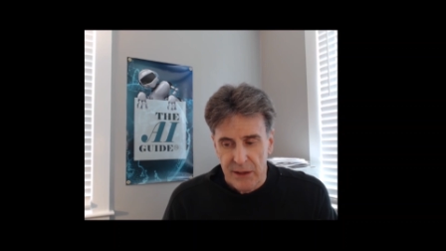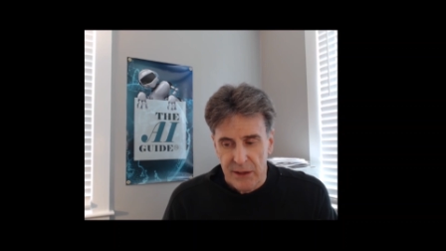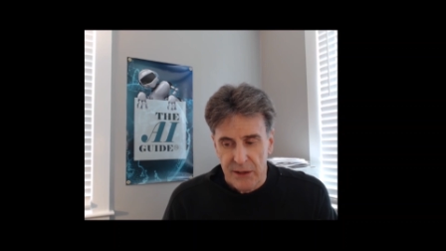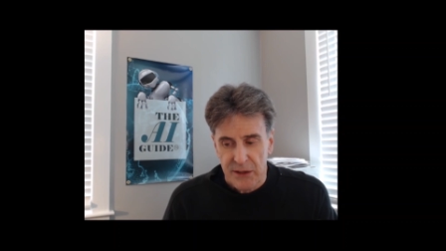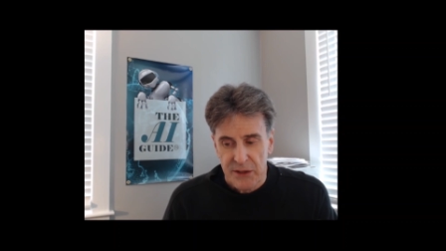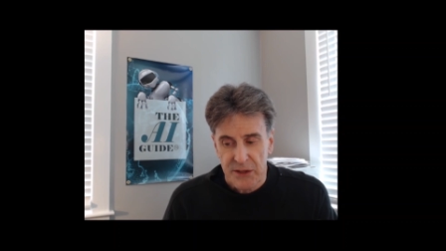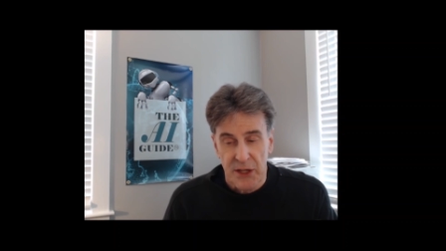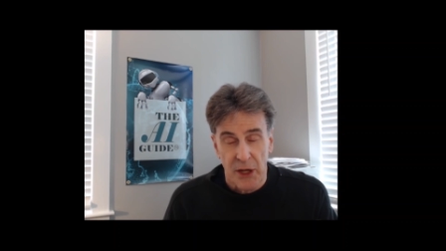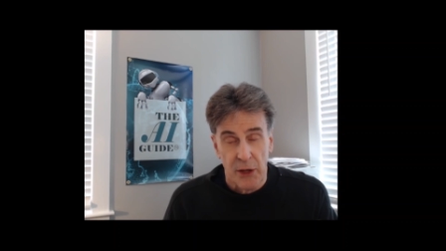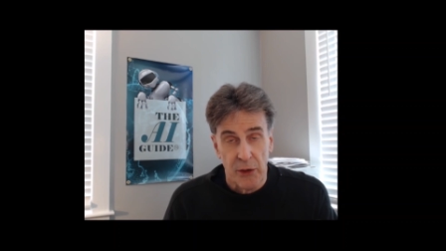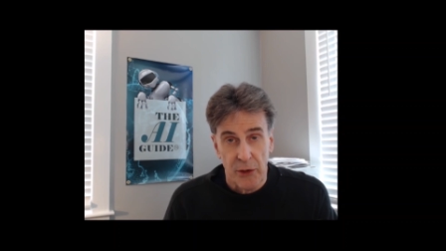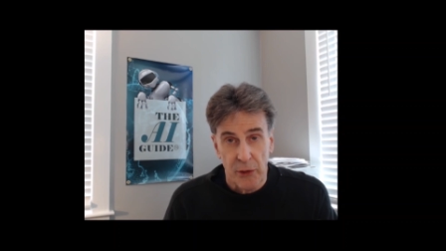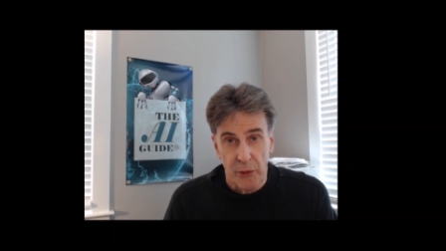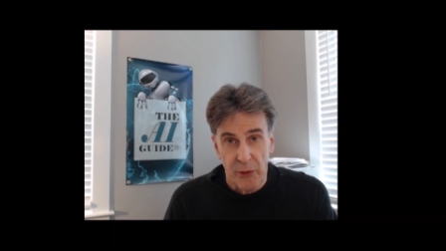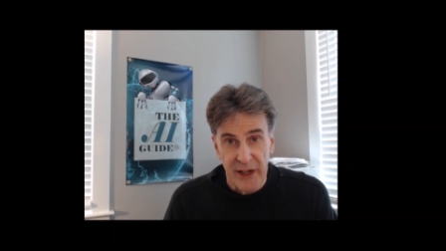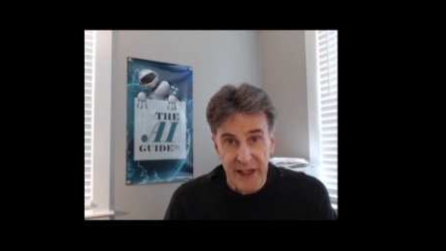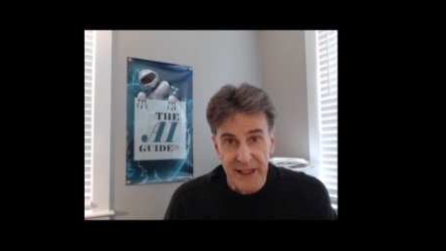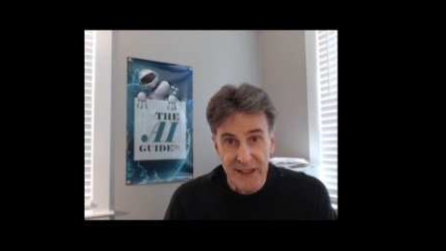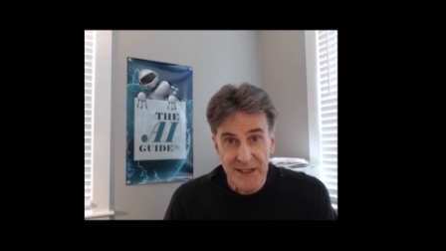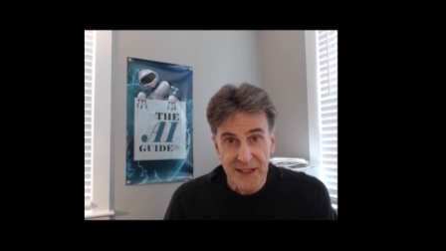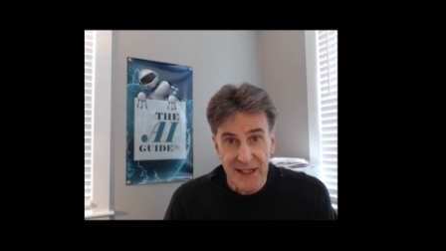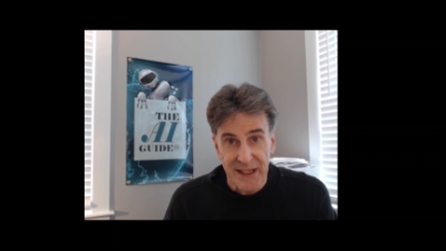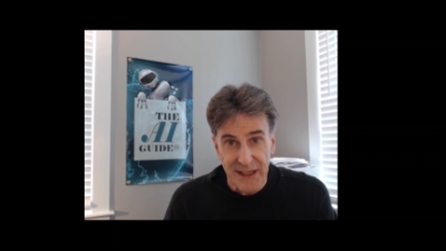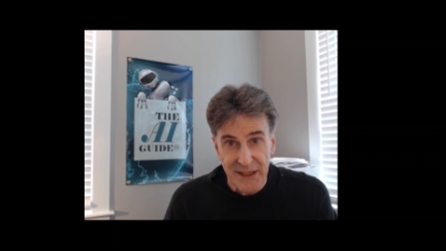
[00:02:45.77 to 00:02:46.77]
So the
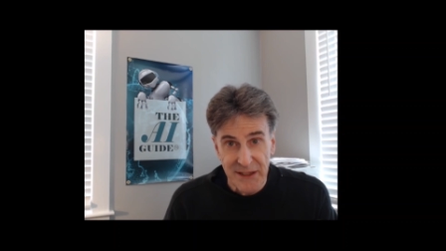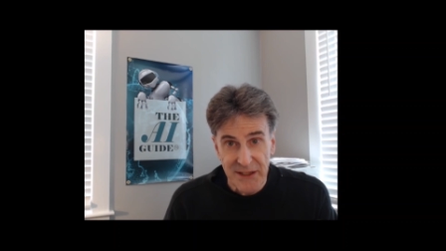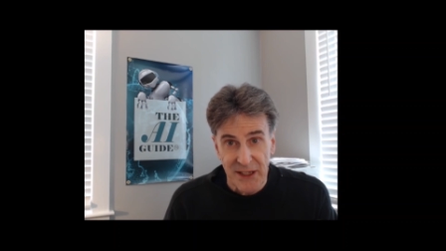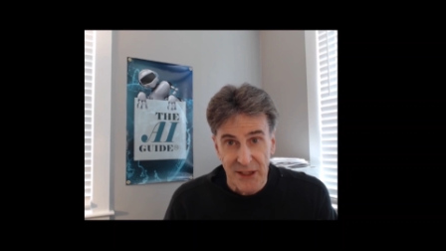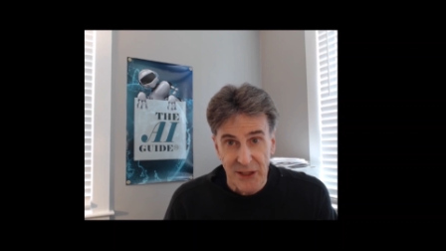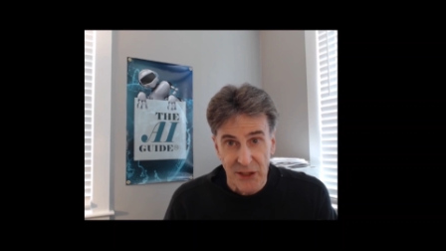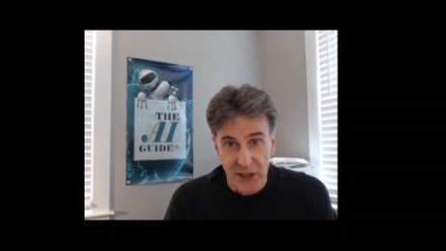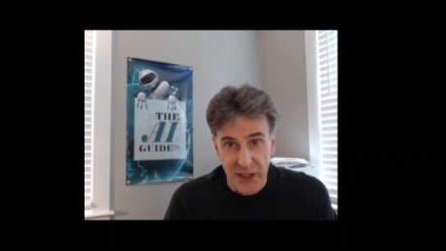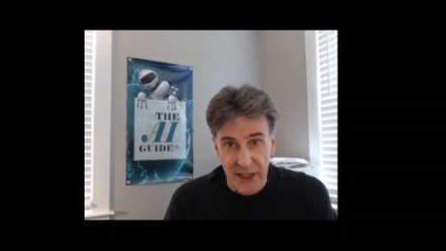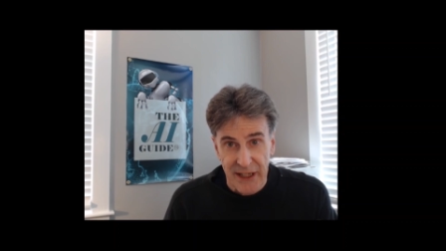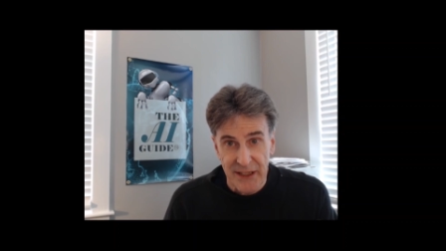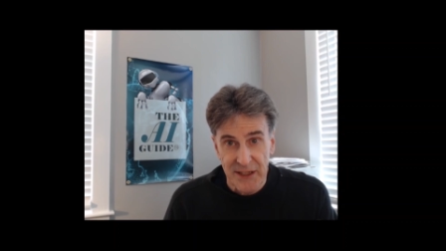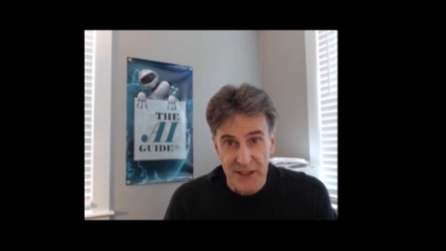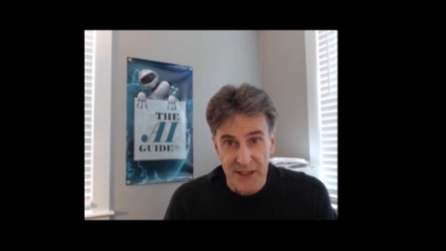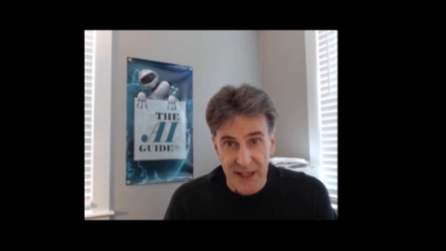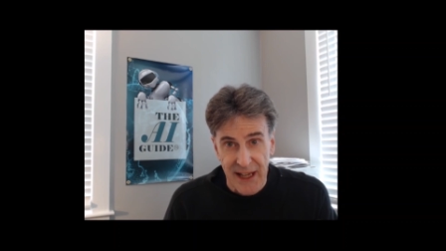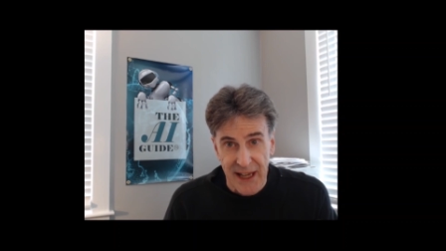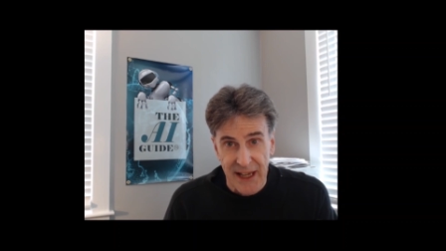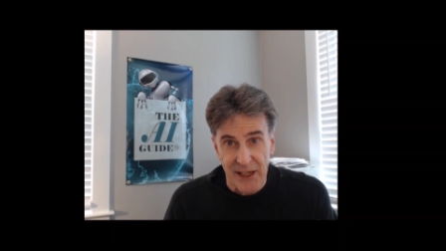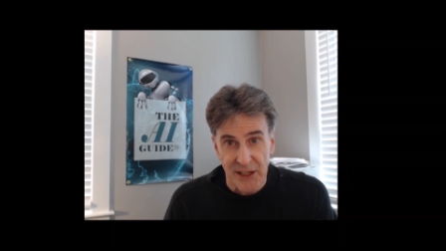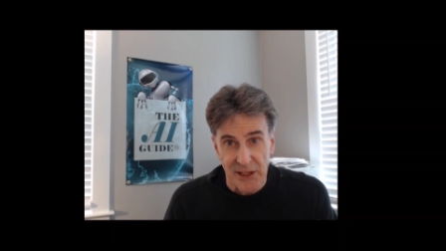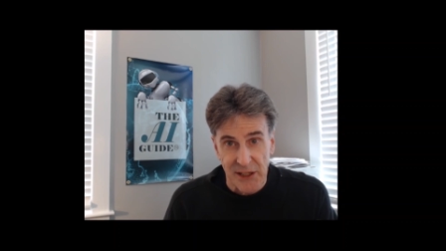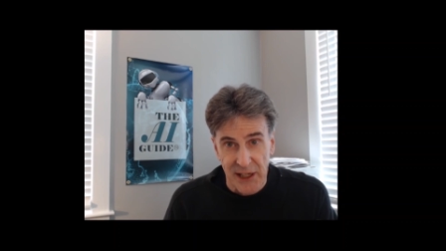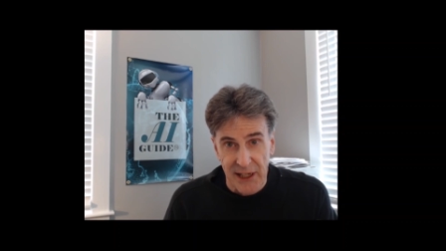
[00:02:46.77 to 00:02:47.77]
risk isn't just
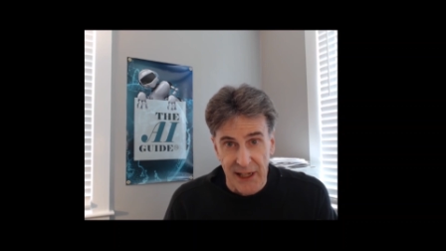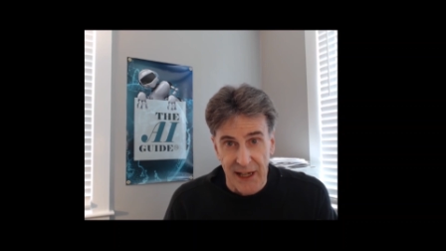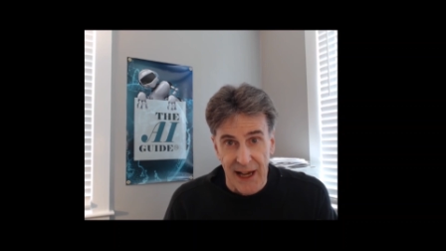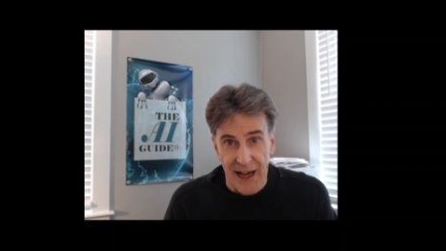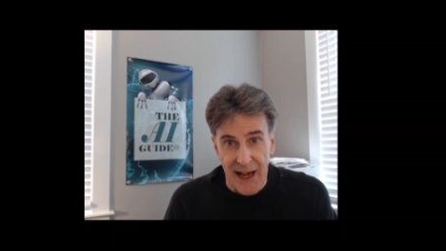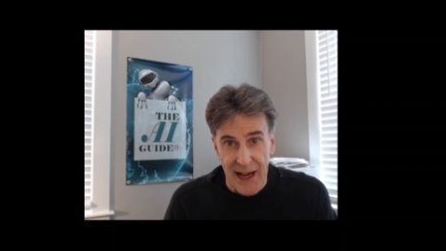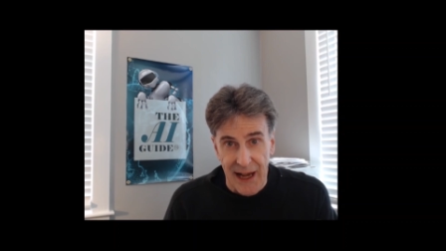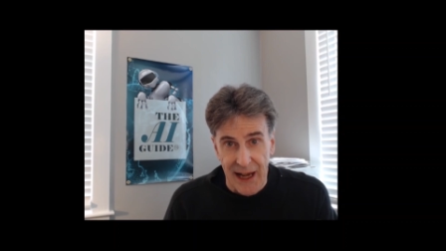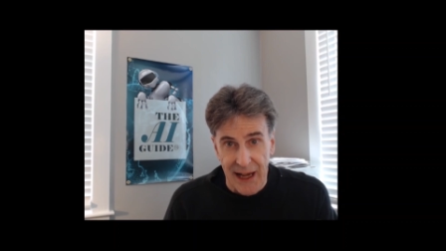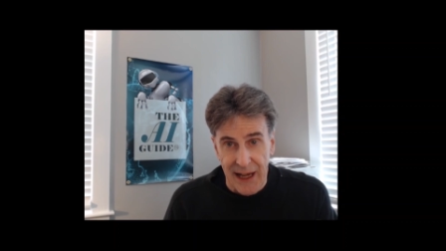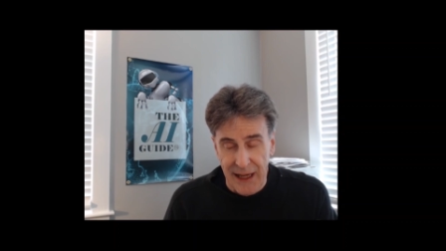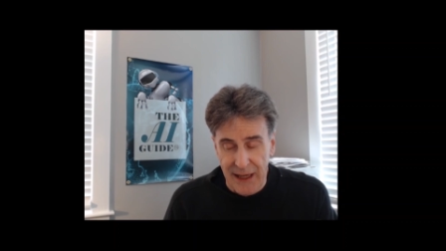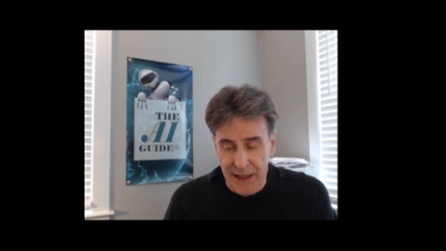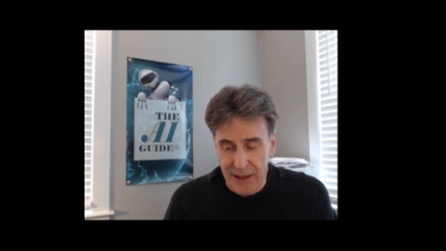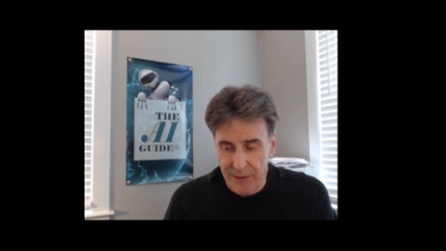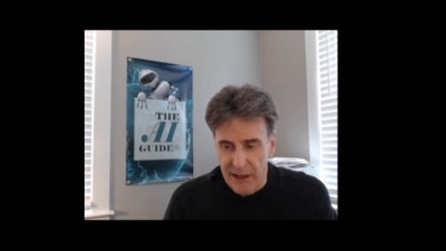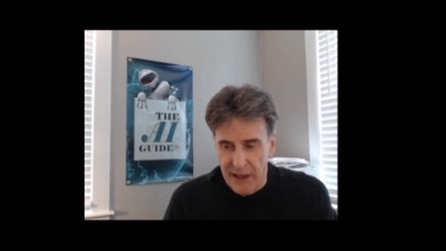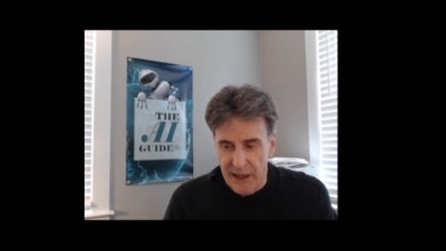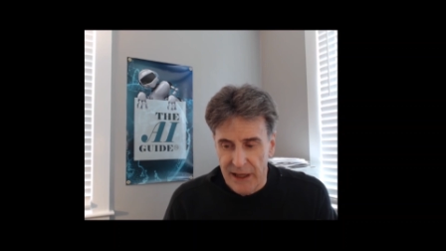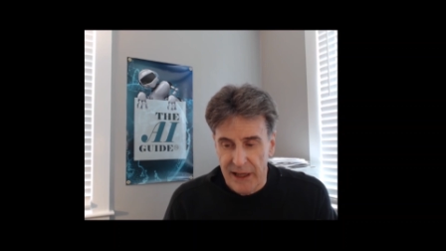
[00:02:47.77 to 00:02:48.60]
AGI,